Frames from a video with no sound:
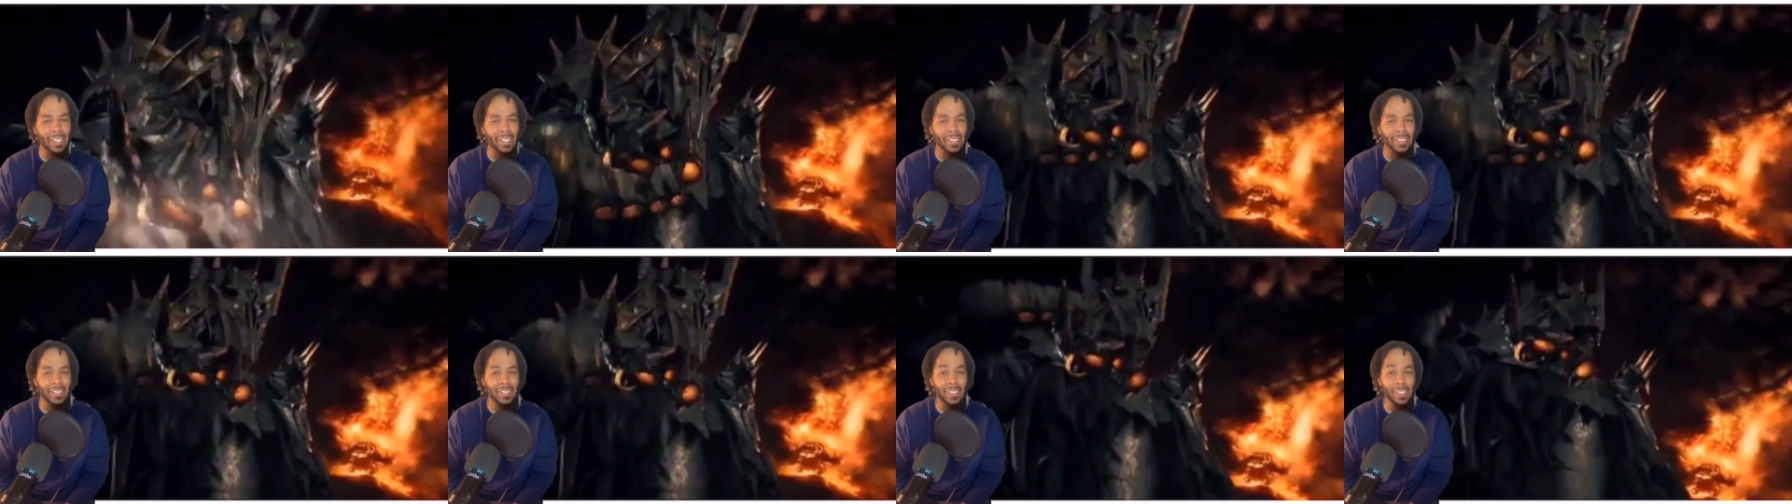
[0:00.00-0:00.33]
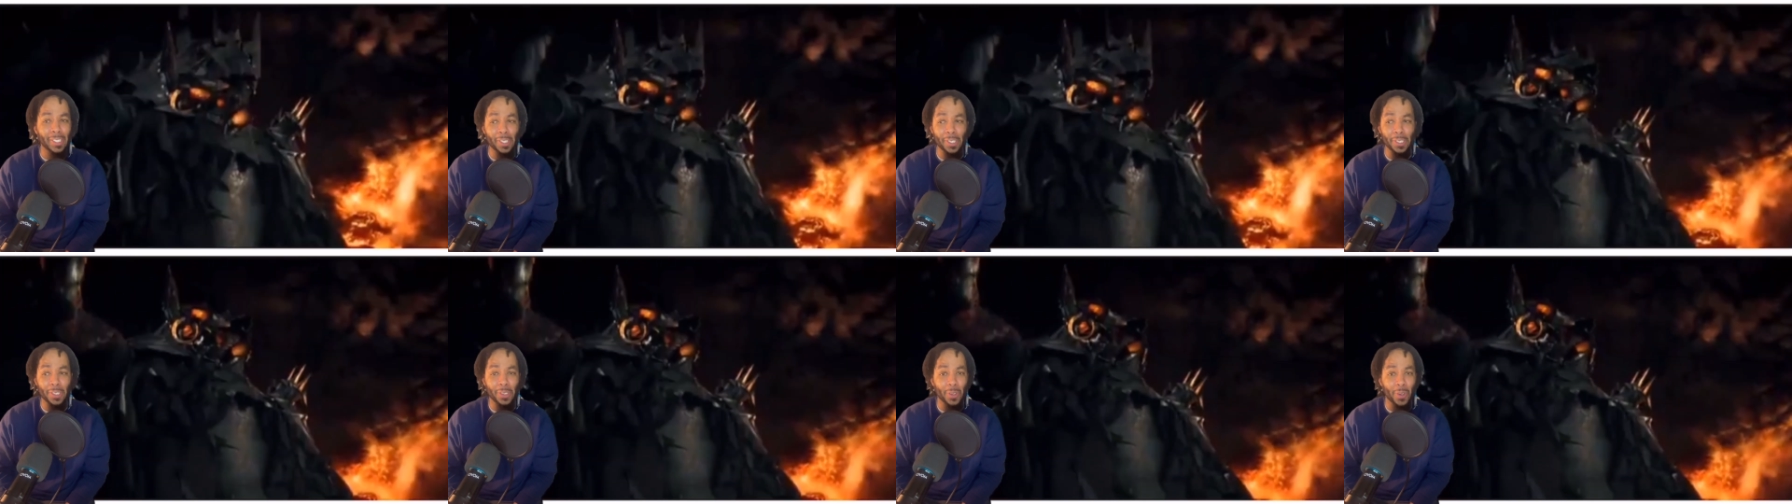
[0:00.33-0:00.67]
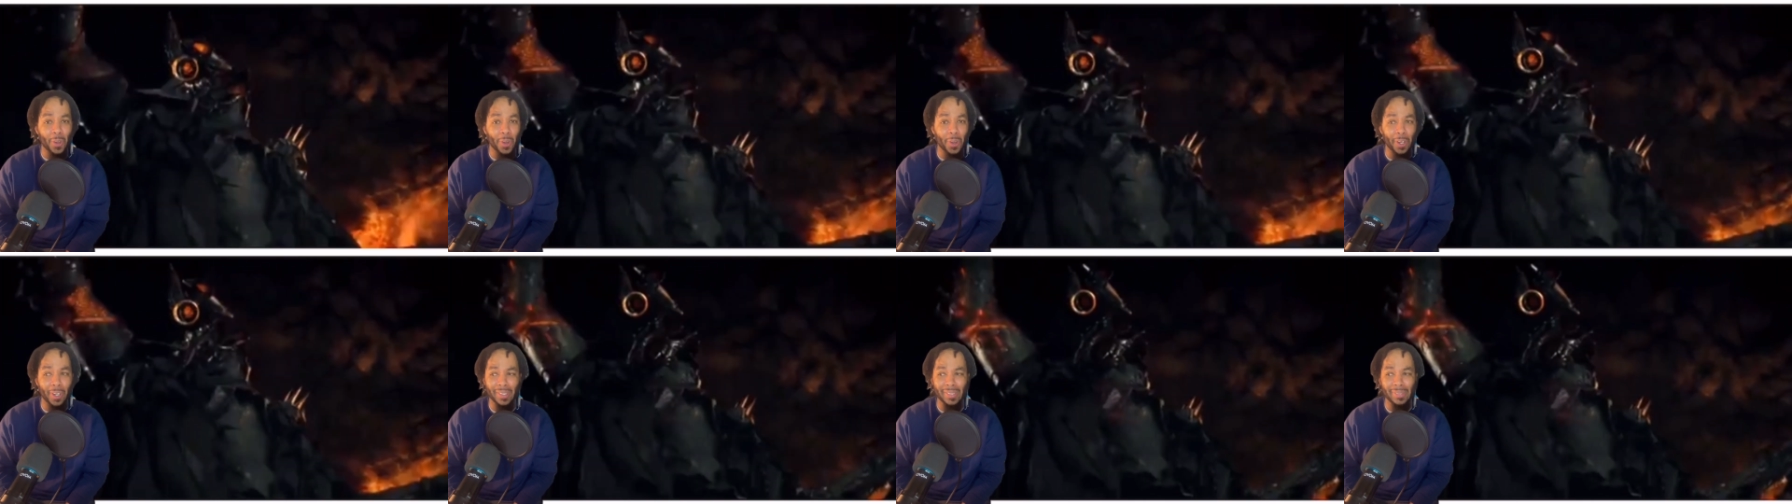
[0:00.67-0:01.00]

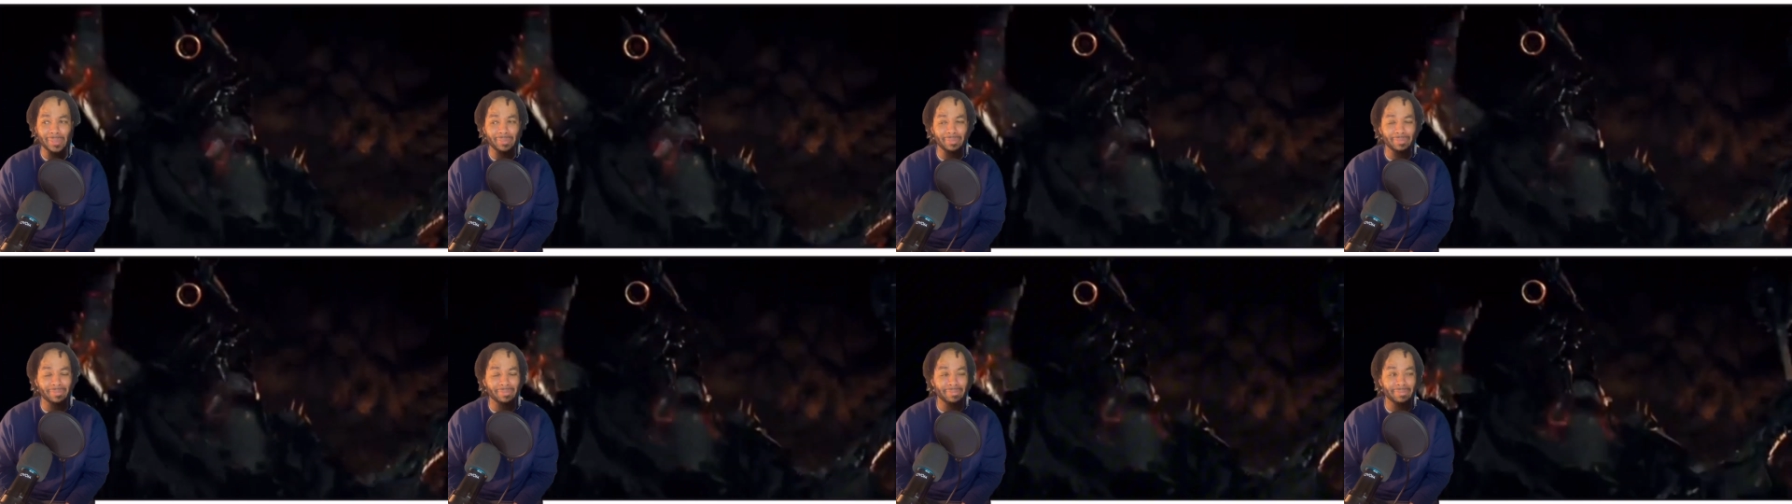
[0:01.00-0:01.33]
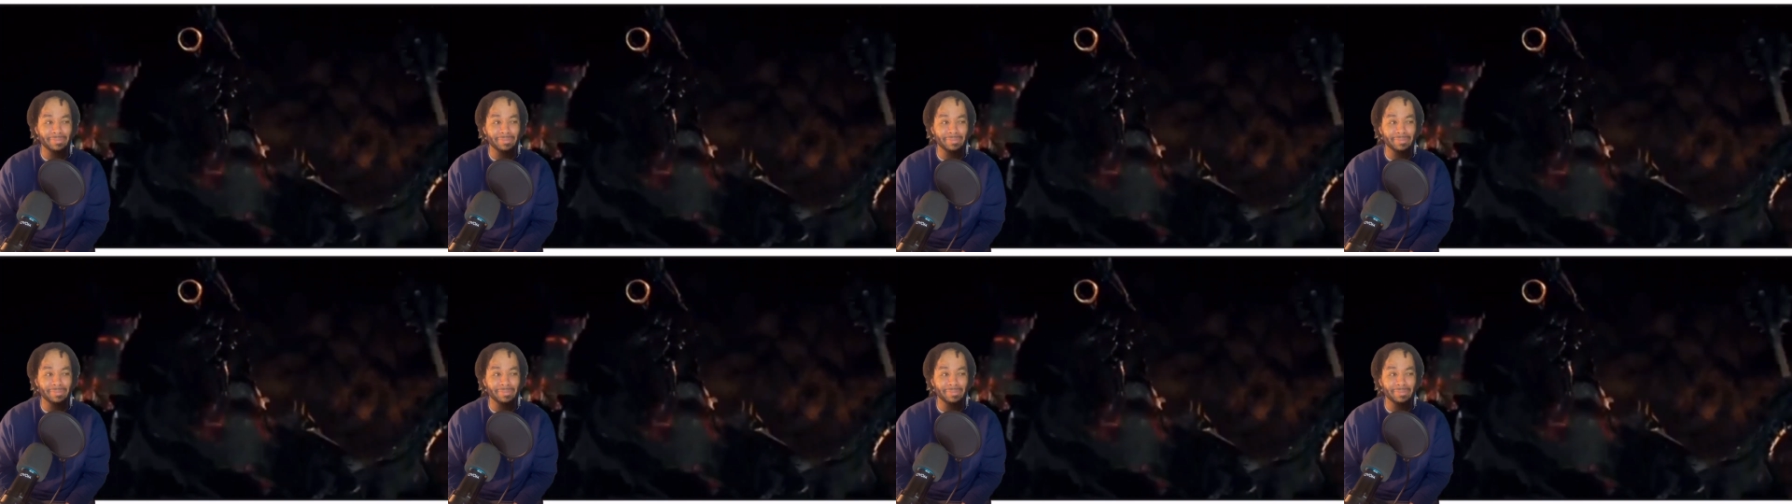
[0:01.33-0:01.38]
Isildur,